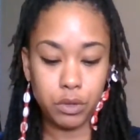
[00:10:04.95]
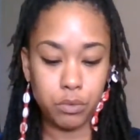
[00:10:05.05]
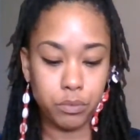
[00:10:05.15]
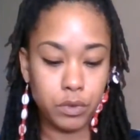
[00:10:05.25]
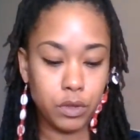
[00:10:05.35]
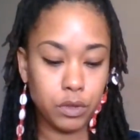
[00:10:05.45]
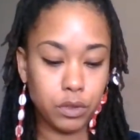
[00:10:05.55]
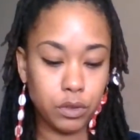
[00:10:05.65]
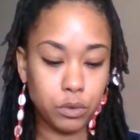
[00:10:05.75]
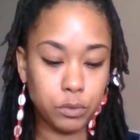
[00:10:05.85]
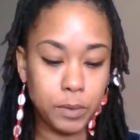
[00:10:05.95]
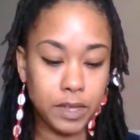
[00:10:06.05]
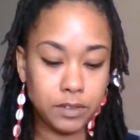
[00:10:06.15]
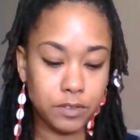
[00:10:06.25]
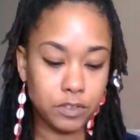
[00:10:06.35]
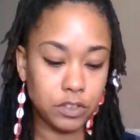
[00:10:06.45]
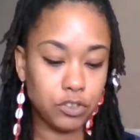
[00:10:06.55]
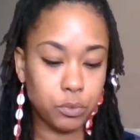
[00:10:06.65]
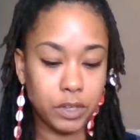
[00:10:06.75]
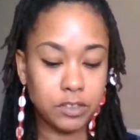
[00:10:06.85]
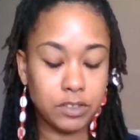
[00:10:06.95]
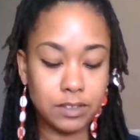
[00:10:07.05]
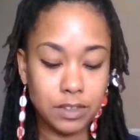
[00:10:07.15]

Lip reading: you those positive situations.